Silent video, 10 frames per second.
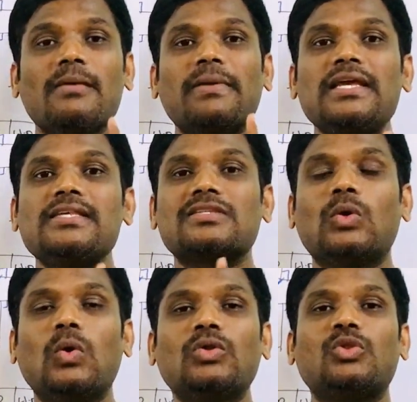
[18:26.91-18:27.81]
Please
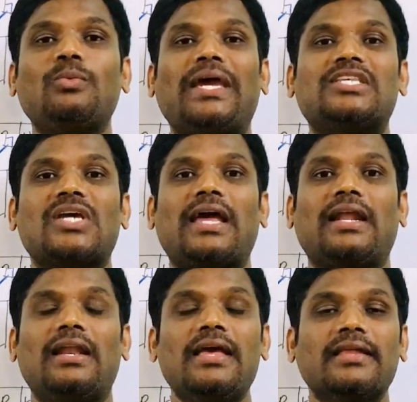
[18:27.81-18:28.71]
go through my
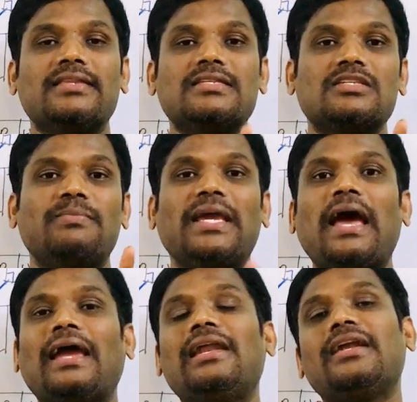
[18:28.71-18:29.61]
channel. This is being
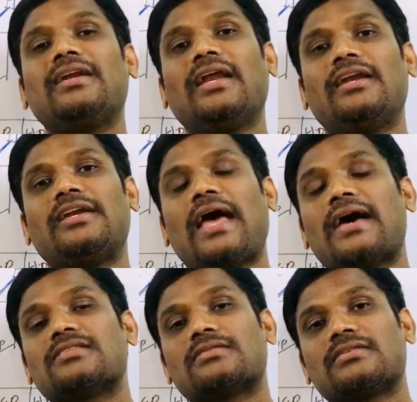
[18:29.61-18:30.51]
highlighted and it
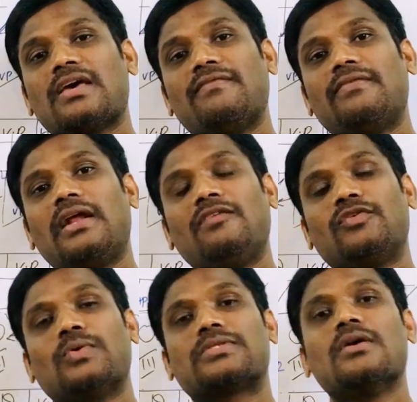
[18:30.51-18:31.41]
has several
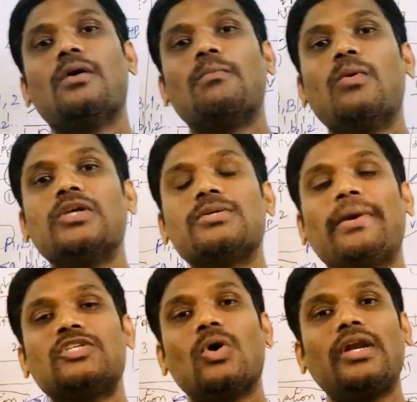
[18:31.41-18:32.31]
views,
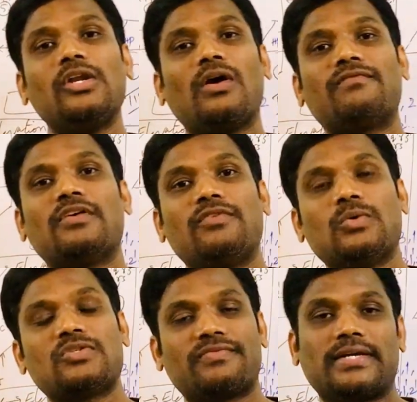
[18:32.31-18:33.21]
majority of the
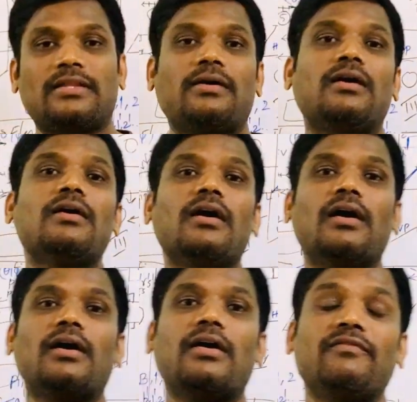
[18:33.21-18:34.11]
views for the
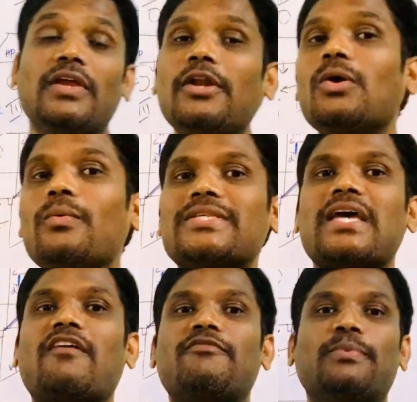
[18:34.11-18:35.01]
video which
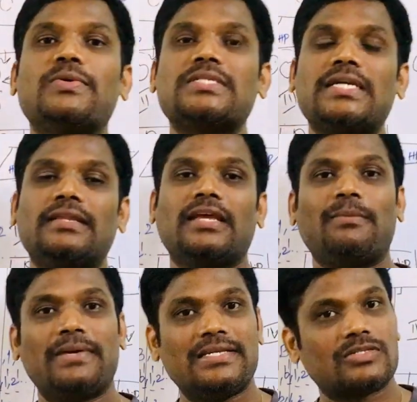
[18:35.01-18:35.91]
I have posted there.
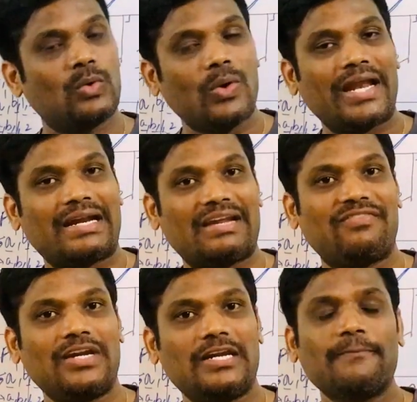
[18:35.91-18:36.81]
Please go and
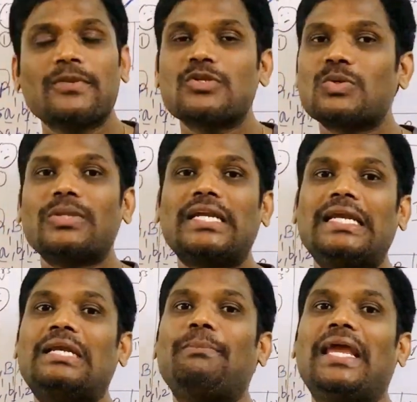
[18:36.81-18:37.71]
refer it, so
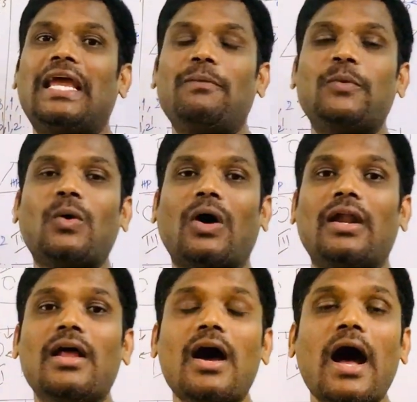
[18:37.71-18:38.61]
that it may help you
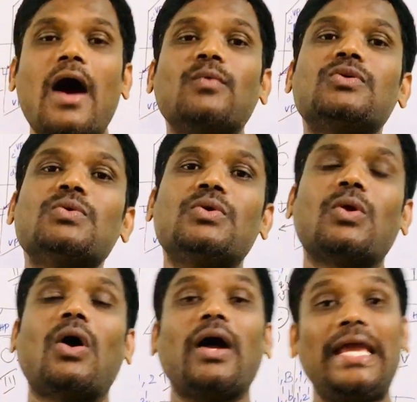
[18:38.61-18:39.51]
all how to
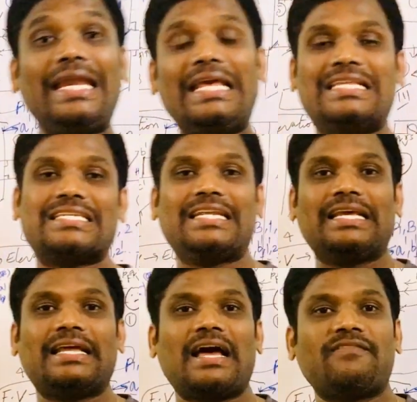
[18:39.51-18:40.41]
draw in
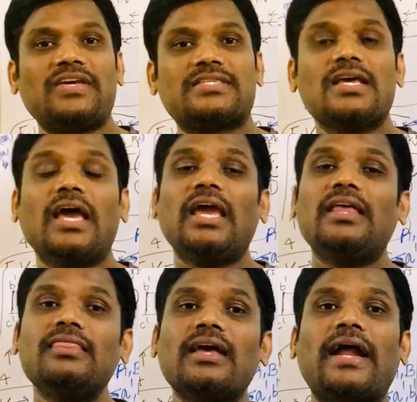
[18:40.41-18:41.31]
engineering graphics
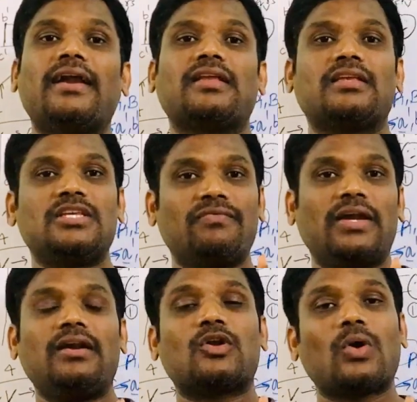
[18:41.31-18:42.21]
in the
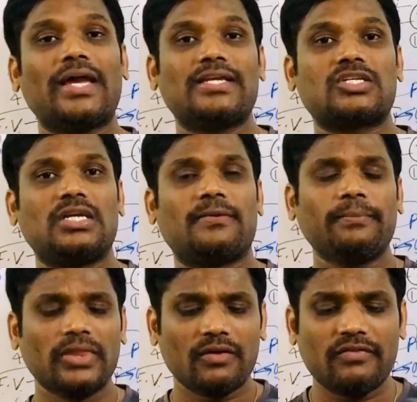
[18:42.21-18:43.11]
given drawing sheet.
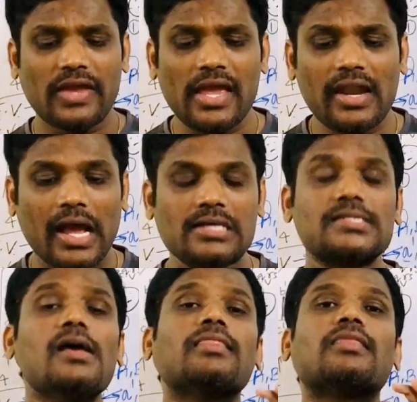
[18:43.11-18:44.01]
Whereas
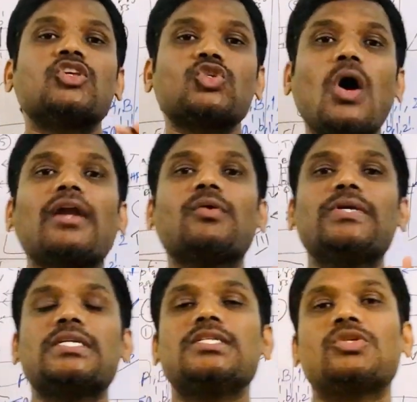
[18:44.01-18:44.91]
the short
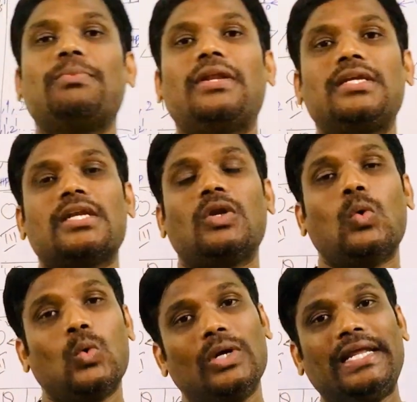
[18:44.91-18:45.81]
questions to be written
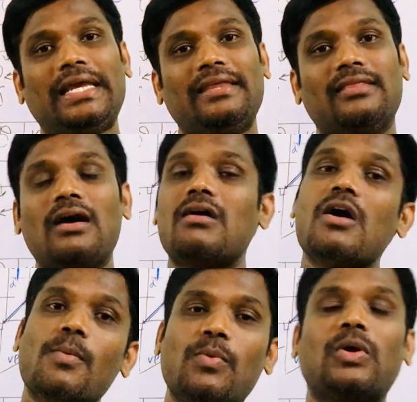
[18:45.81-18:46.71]
only in the
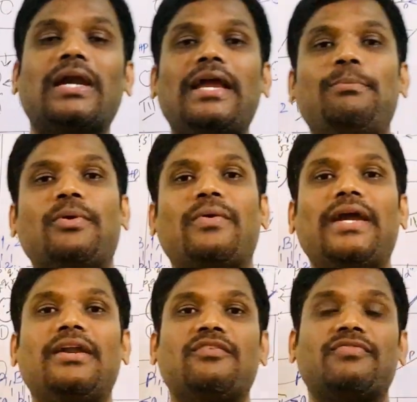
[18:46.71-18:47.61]
booklet
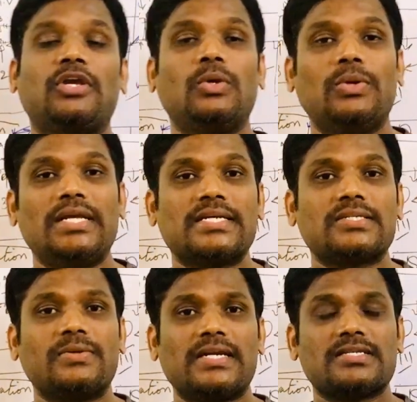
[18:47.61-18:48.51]
provided for you, dear
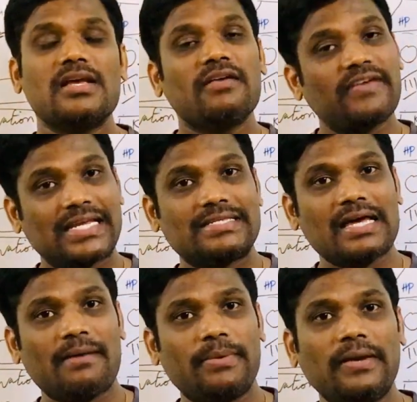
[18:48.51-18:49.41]
students. For
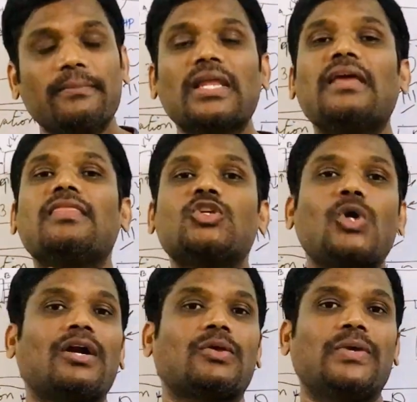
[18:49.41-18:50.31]
example, in the
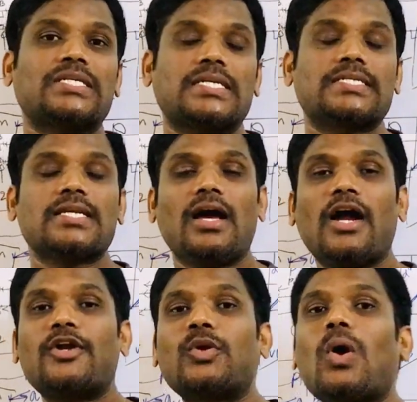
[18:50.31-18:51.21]
short questions,
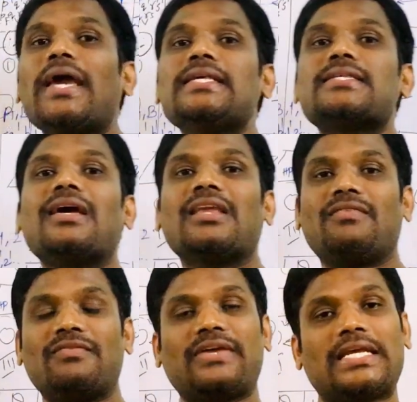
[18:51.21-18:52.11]
drawings are
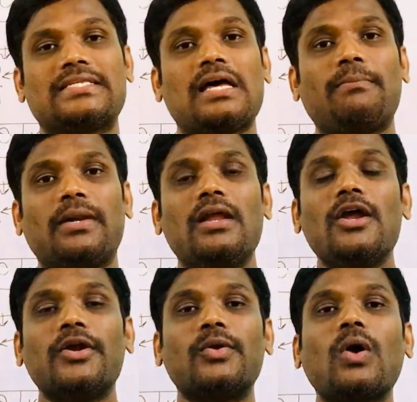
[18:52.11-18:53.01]
given. For example,
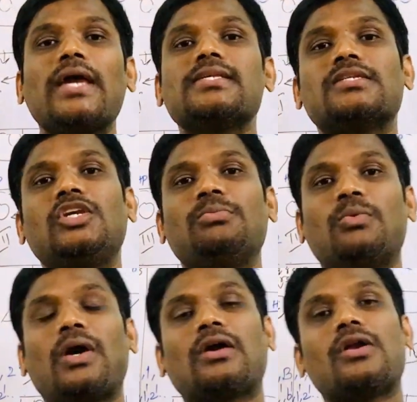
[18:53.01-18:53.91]
drawings need to be
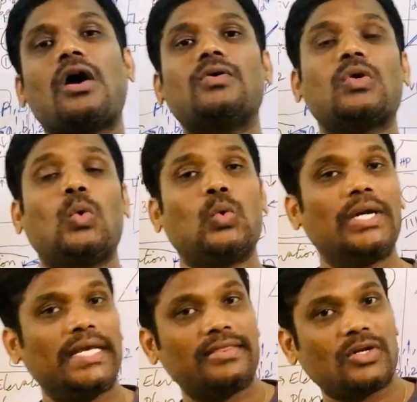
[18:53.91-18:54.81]
worked out
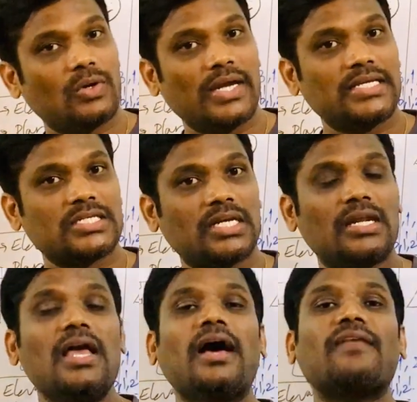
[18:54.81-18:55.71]
only in the drawing
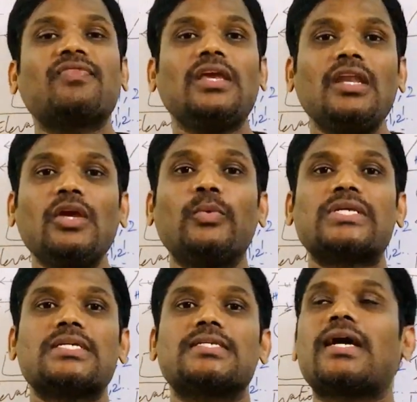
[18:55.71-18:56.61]
sheet. Theory
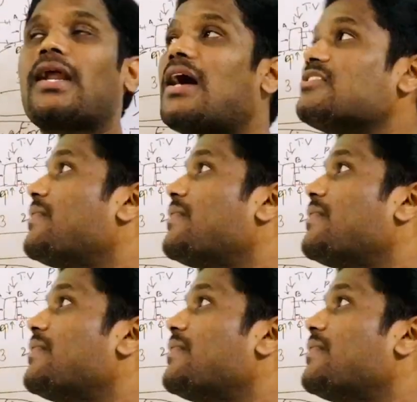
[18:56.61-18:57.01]
questions are asked.